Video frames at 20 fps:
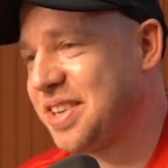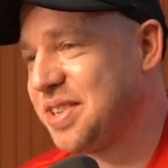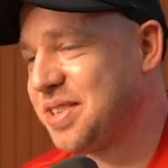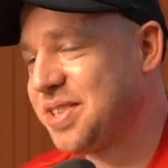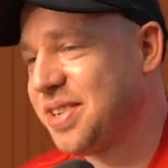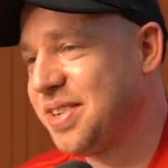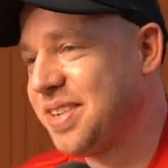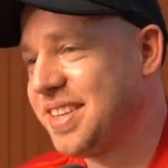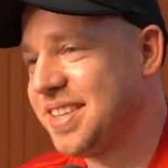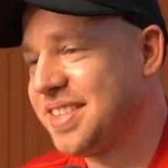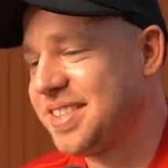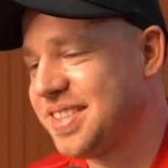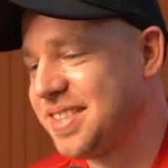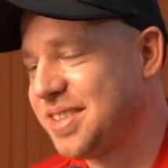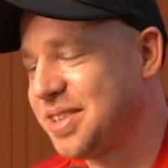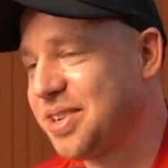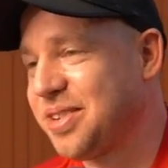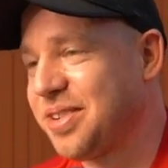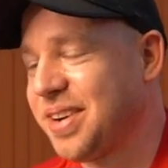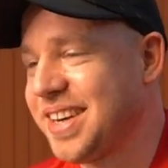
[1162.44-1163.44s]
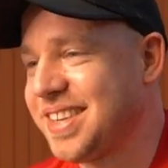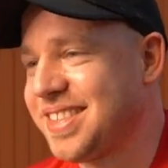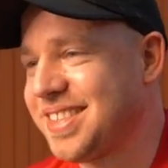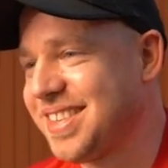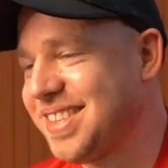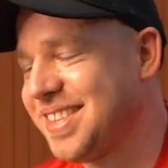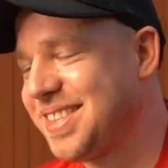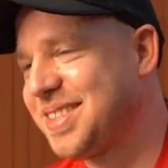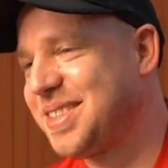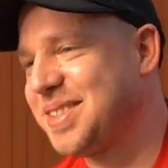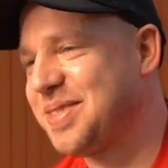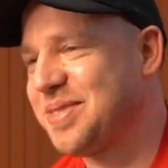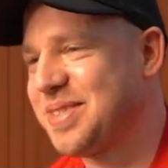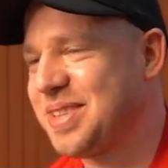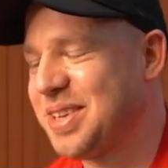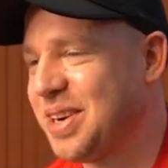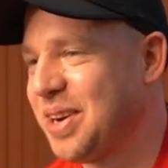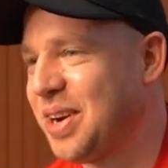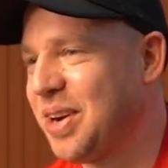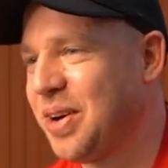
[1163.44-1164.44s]
you turned into the greatest,
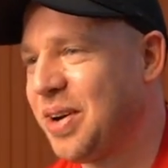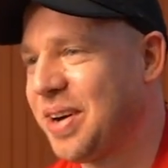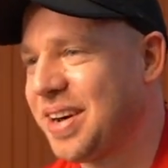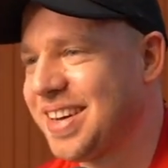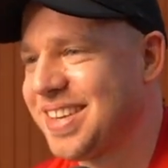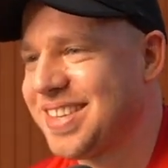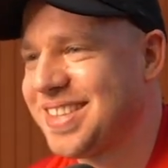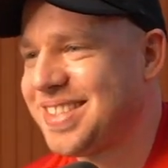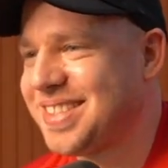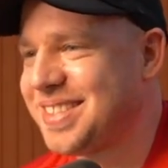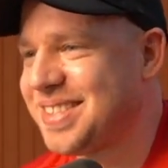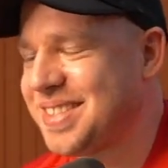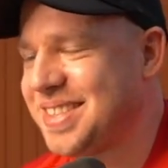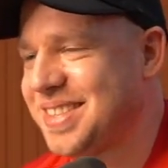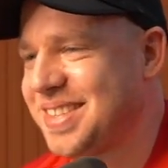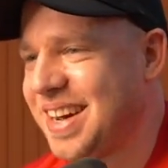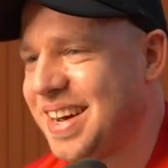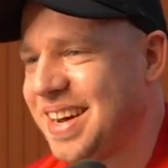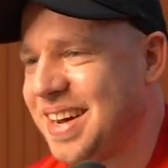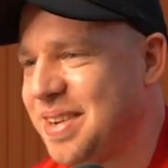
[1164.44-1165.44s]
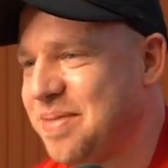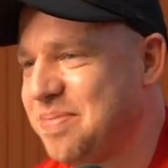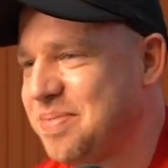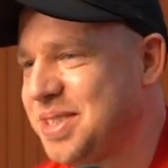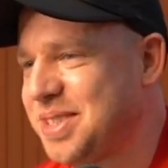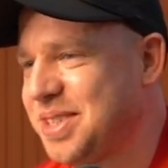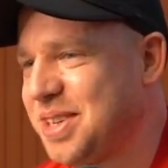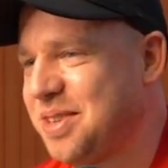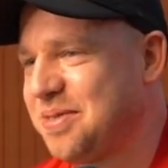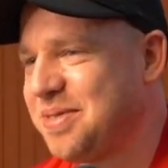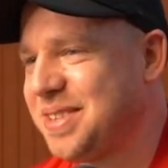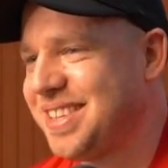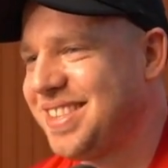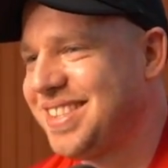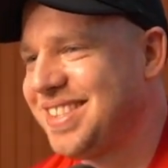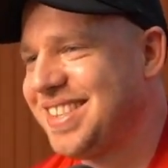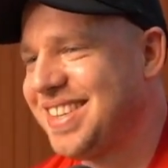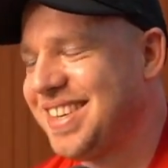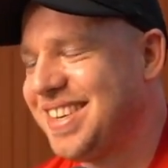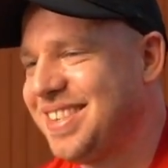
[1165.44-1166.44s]
longest
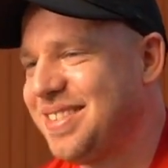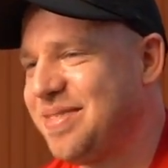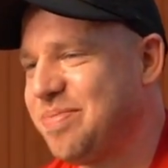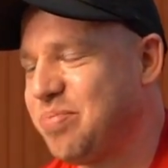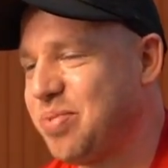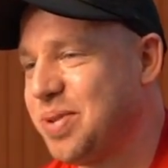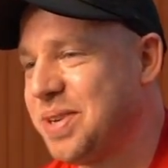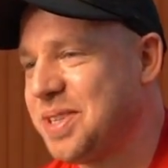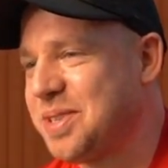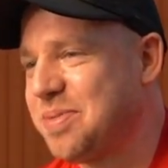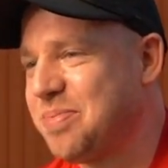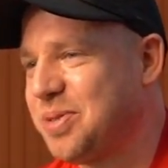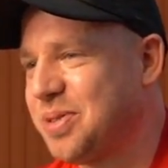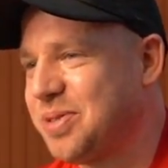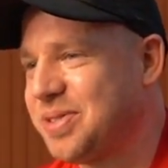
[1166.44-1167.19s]
serving principal